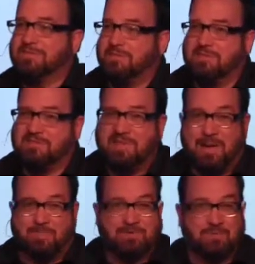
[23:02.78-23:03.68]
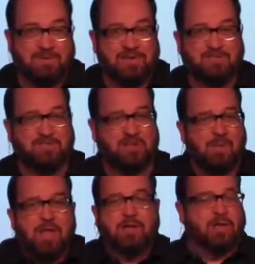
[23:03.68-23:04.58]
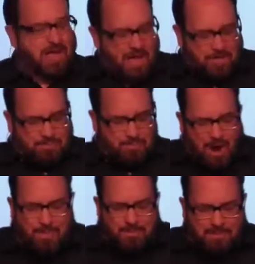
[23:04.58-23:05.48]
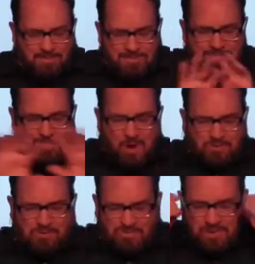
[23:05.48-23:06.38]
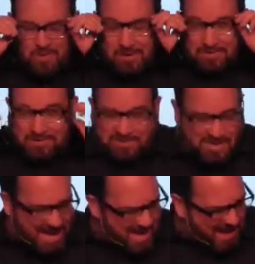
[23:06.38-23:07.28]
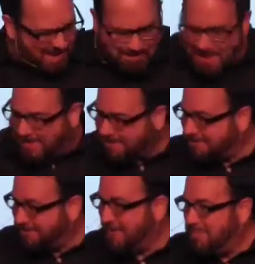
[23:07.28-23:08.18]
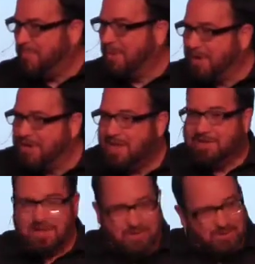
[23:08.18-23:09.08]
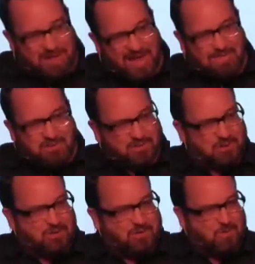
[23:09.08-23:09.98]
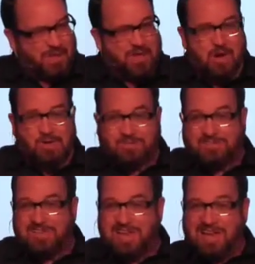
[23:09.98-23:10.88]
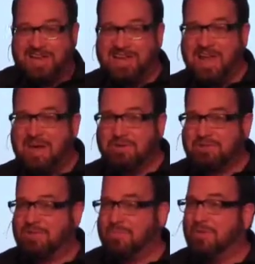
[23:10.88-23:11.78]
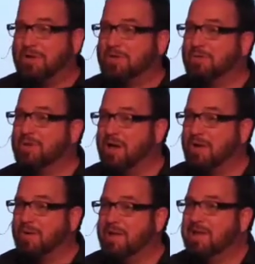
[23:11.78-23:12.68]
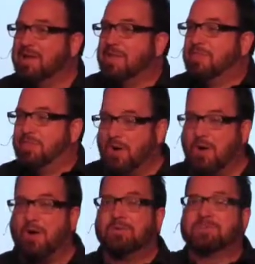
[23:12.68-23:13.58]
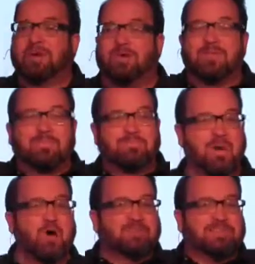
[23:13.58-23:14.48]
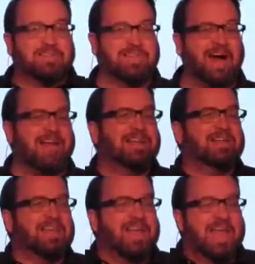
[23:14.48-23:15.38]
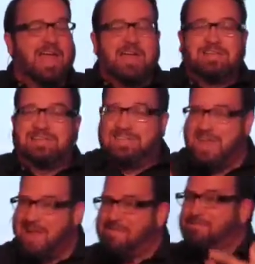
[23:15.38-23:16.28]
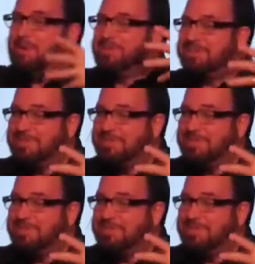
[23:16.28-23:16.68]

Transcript: in some discipleship relationship. Look, probably most of you are sitting by someone that you came to church with or sitting near someone you know. Those are the most likely deep